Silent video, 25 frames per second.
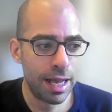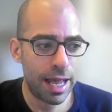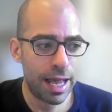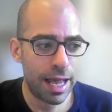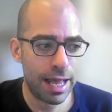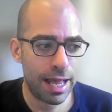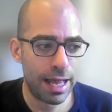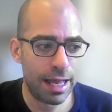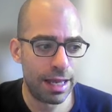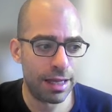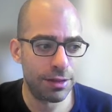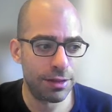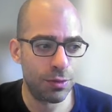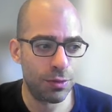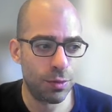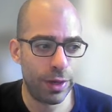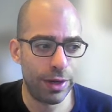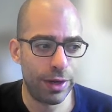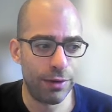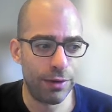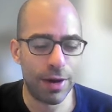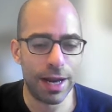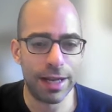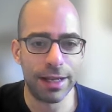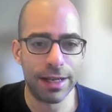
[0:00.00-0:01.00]
And
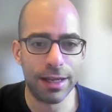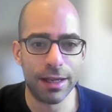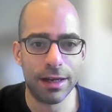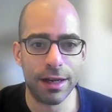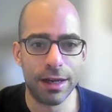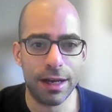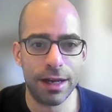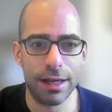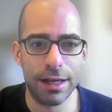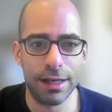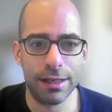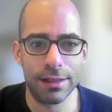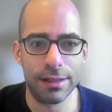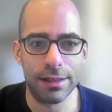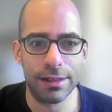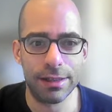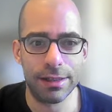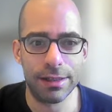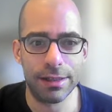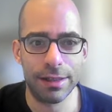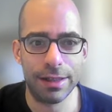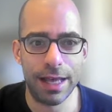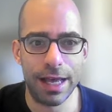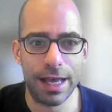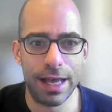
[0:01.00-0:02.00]
we
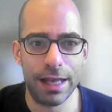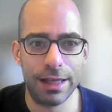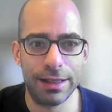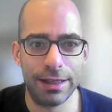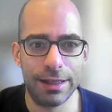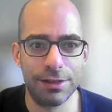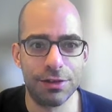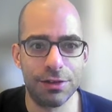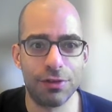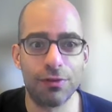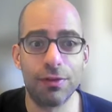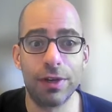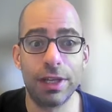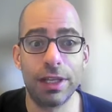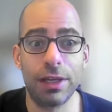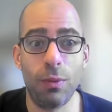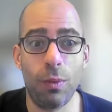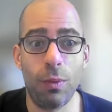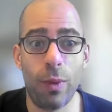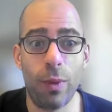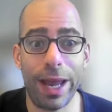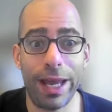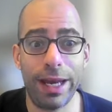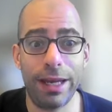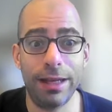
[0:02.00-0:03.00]
recognize that these are really
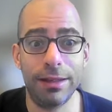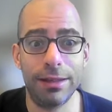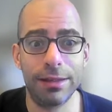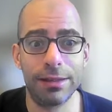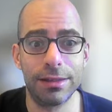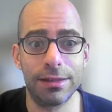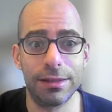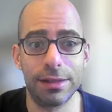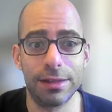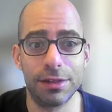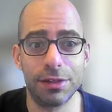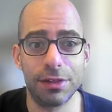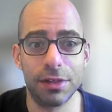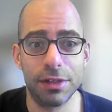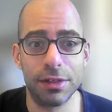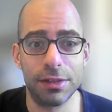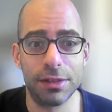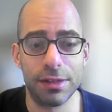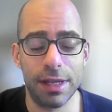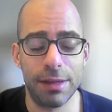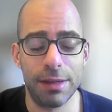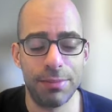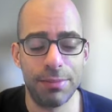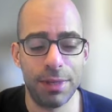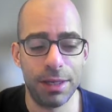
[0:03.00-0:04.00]
weighty
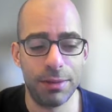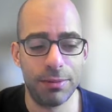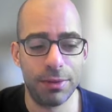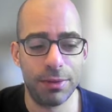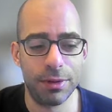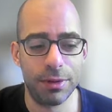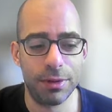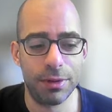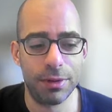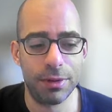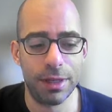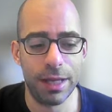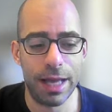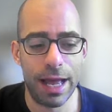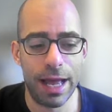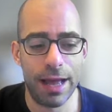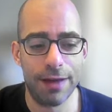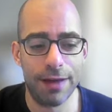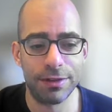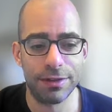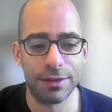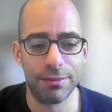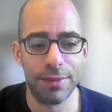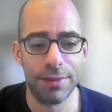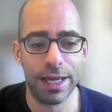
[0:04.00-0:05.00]
decisions that people
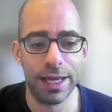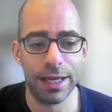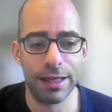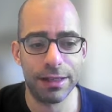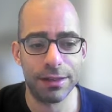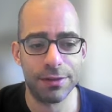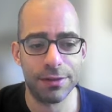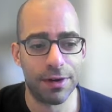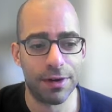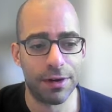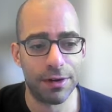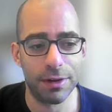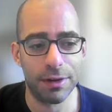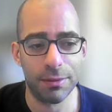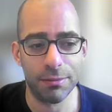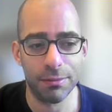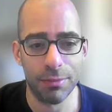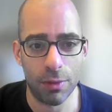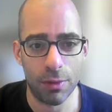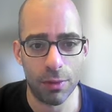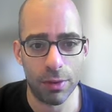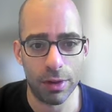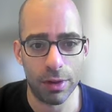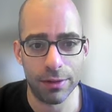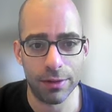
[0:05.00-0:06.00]
have to make. It's very
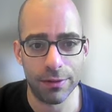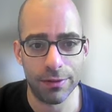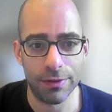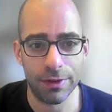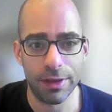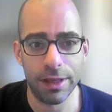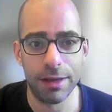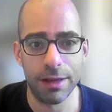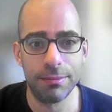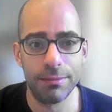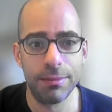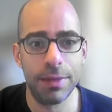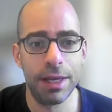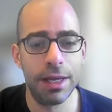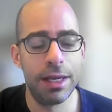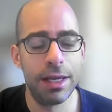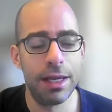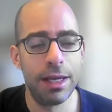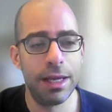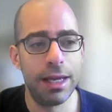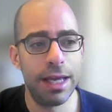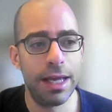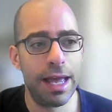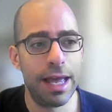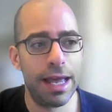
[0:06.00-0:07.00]
important for them,
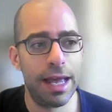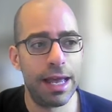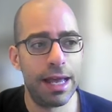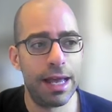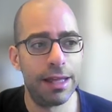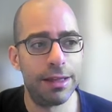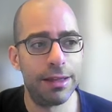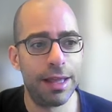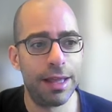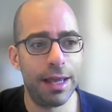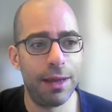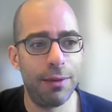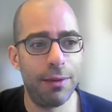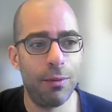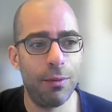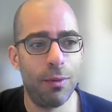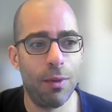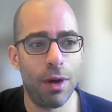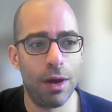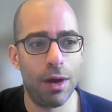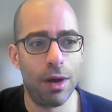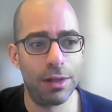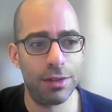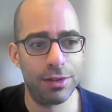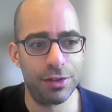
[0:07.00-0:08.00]
and
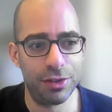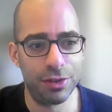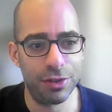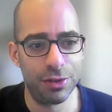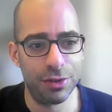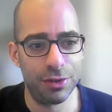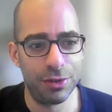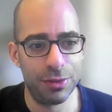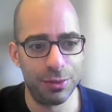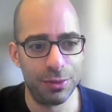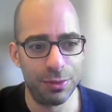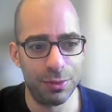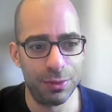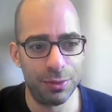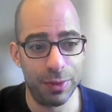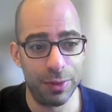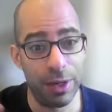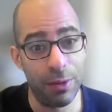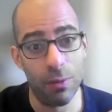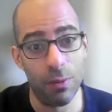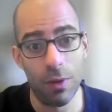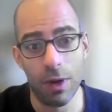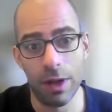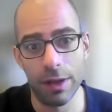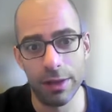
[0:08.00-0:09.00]
we
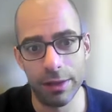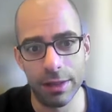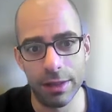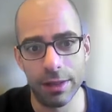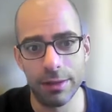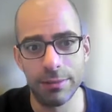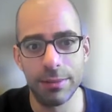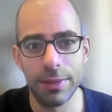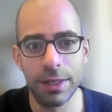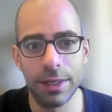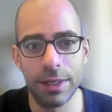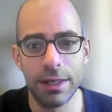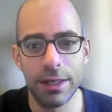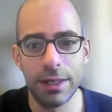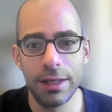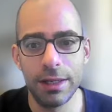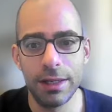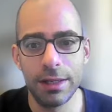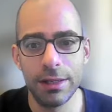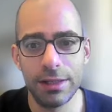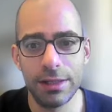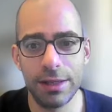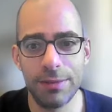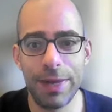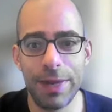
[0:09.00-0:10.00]
want them
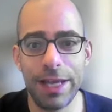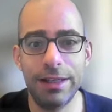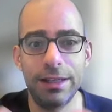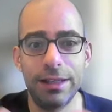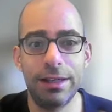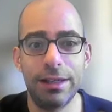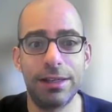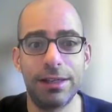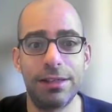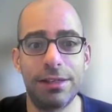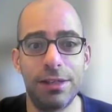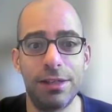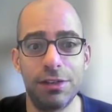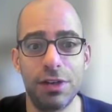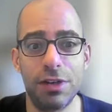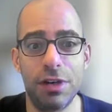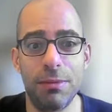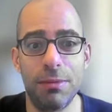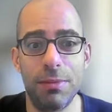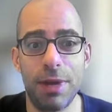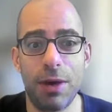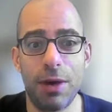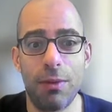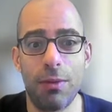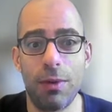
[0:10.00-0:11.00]
to make the decision
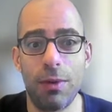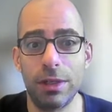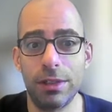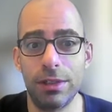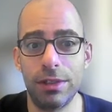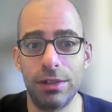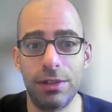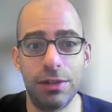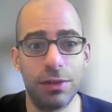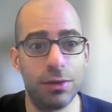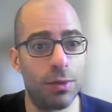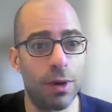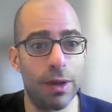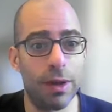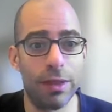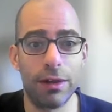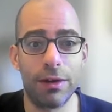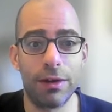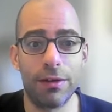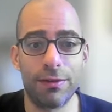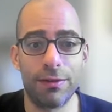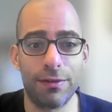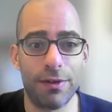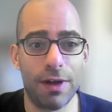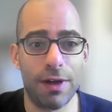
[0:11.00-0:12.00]
about what to do, whether
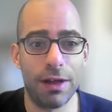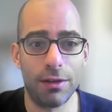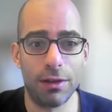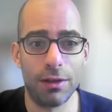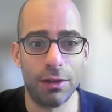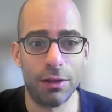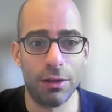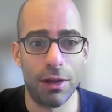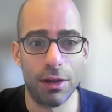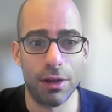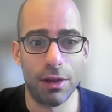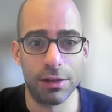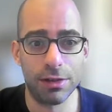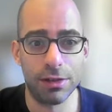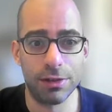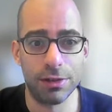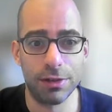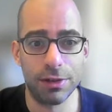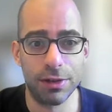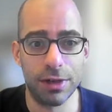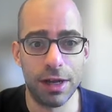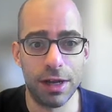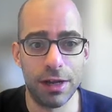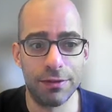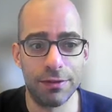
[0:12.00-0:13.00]
to file a lawsuit
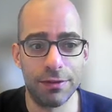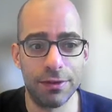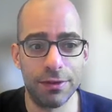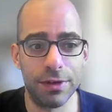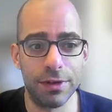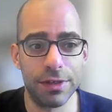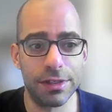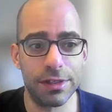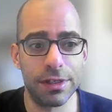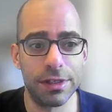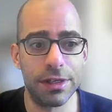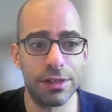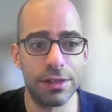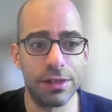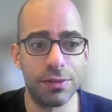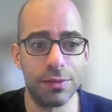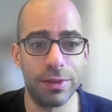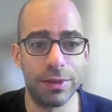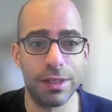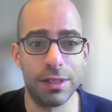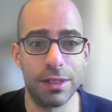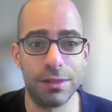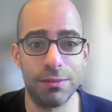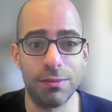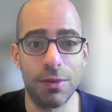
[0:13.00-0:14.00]
or not, for instance,
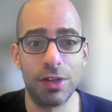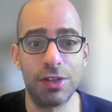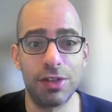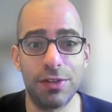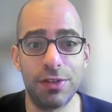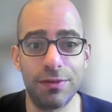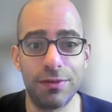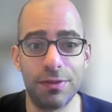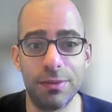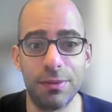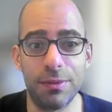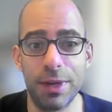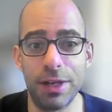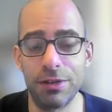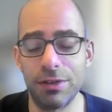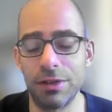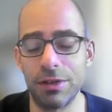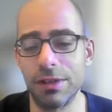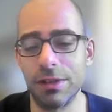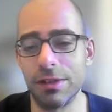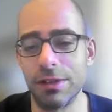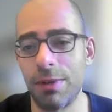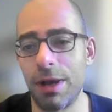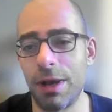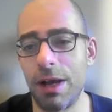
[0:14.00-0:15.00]
with as much
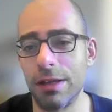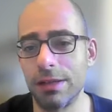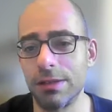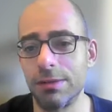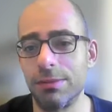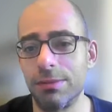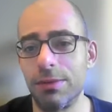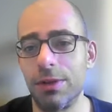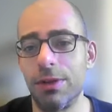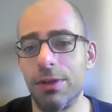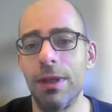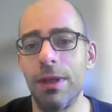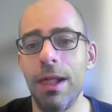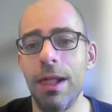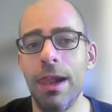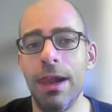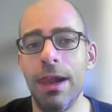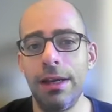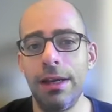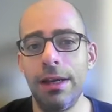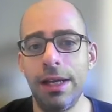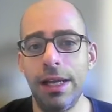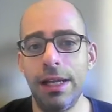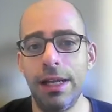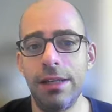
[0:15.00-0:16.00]
information as possible.
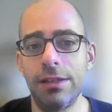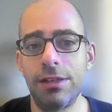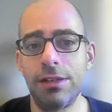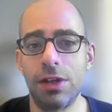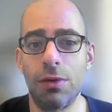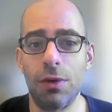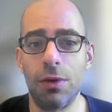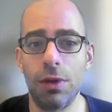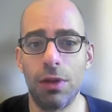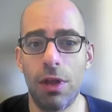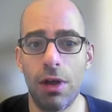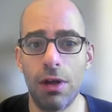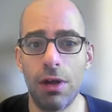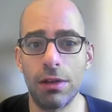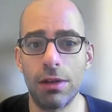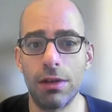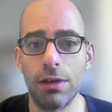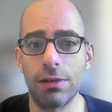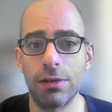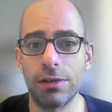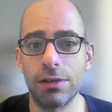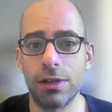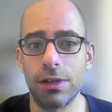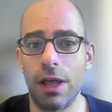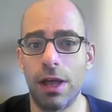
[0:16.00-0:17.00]
And so along
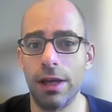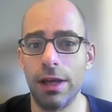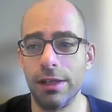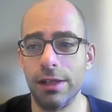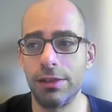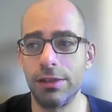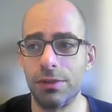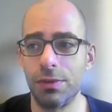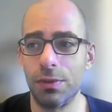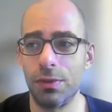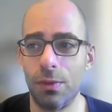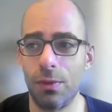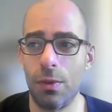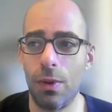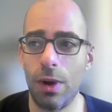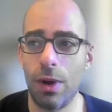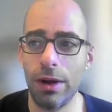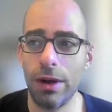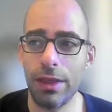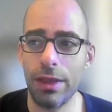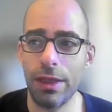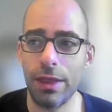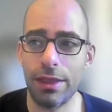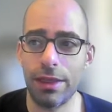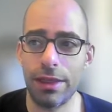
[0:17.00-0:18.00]
those lines,
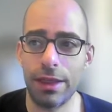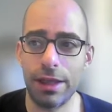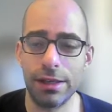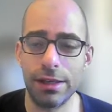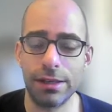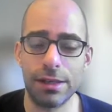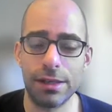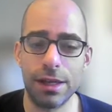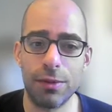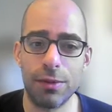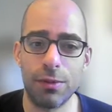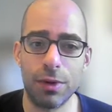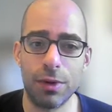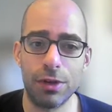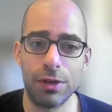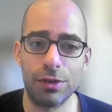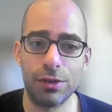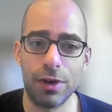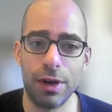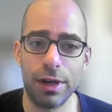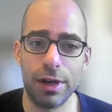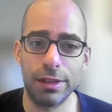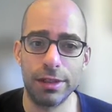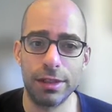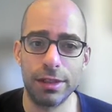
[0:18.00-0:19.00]
one of the things that we're
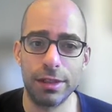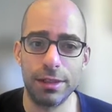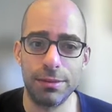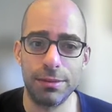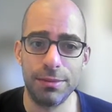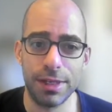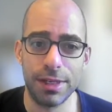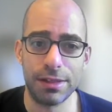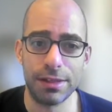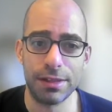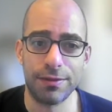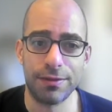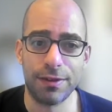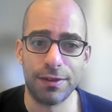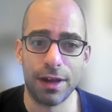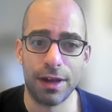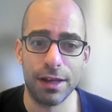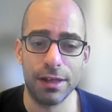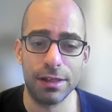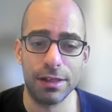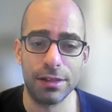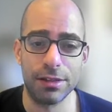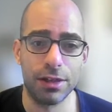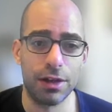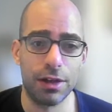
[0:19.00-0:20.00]
trying to
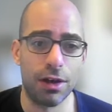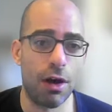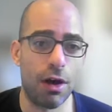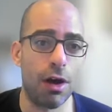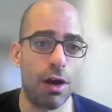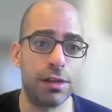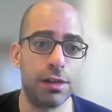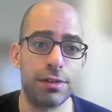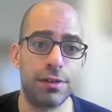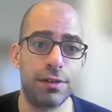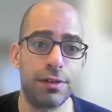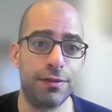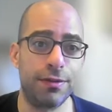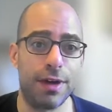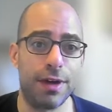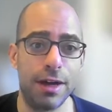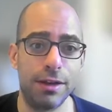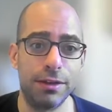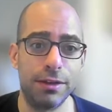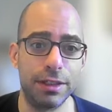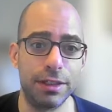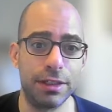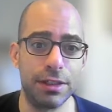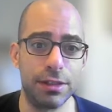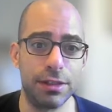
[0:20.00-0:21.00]
demystify is the cost of
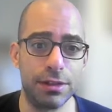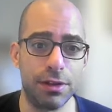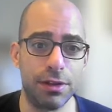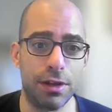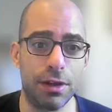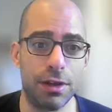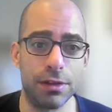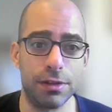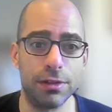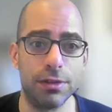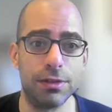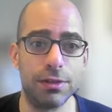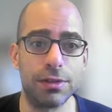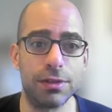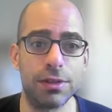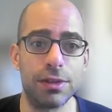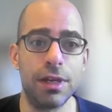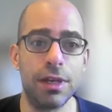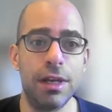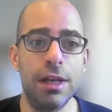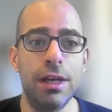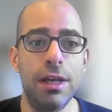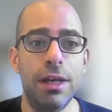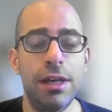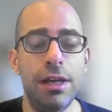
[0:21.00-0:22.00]
filing these lawsuits.
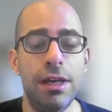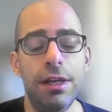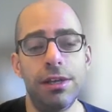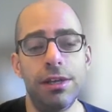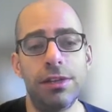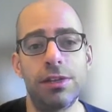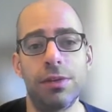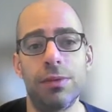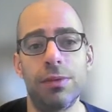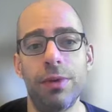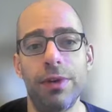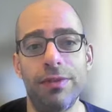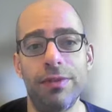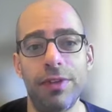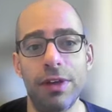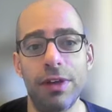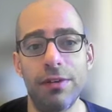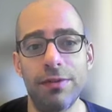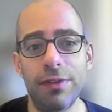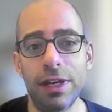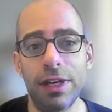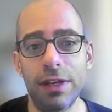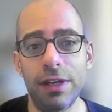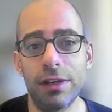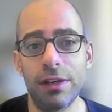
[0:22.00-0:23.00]
So we've
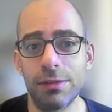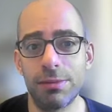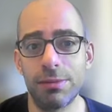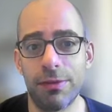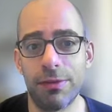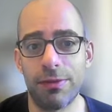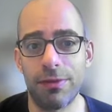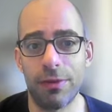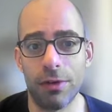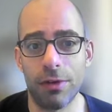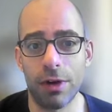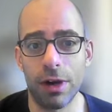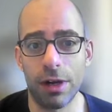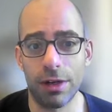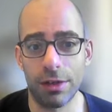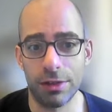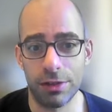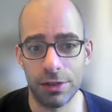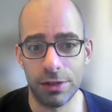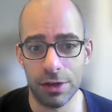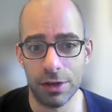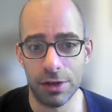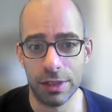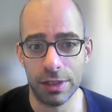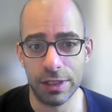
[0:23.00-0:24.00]
done videos before on
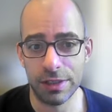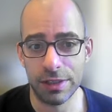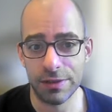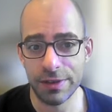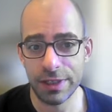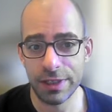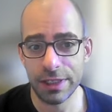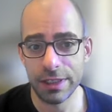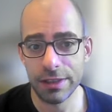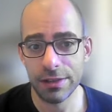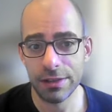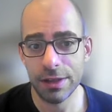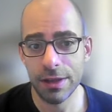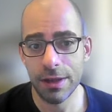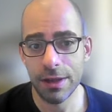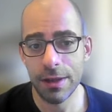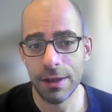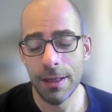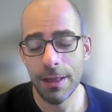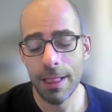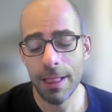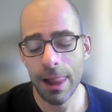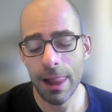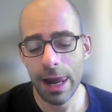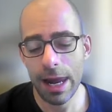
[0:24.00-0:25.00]
attorney's fees,
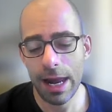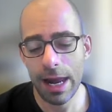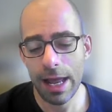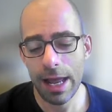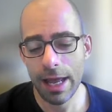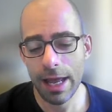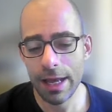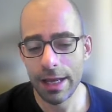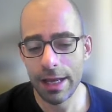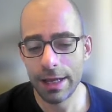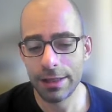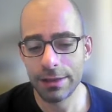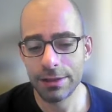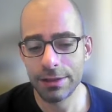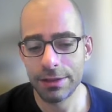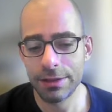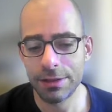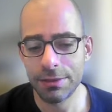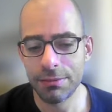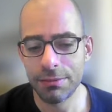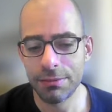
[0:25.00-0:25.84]
and